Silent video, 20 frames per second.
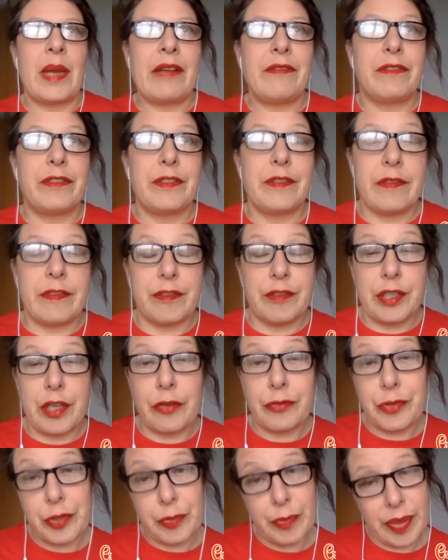And for an
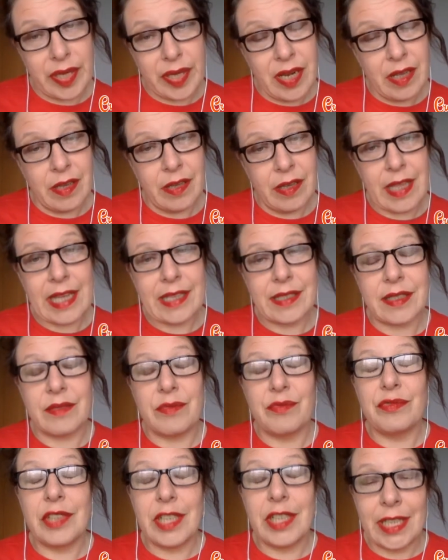entrepreneur, that's
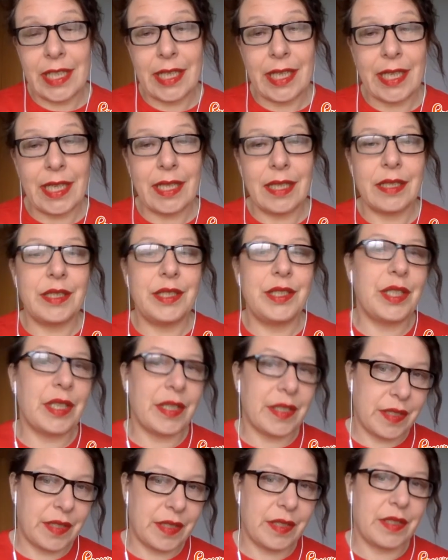really
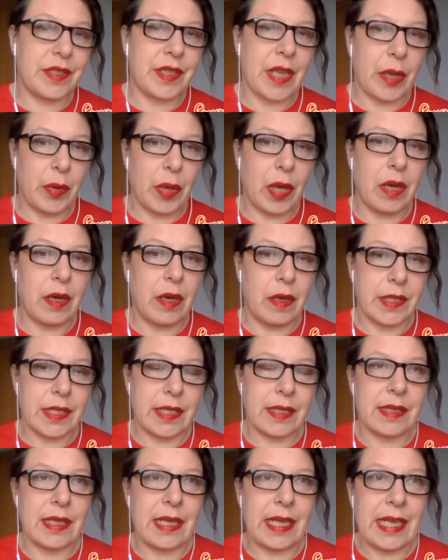just so hard,
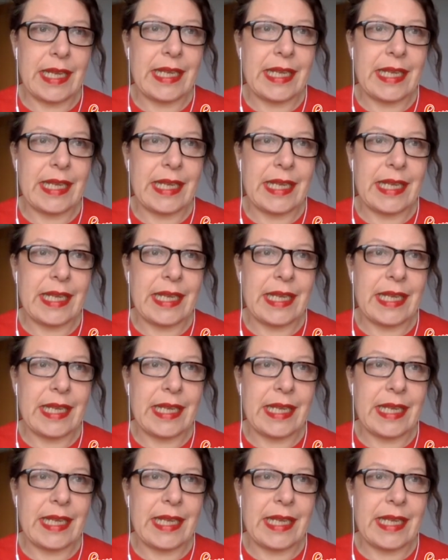isn't it?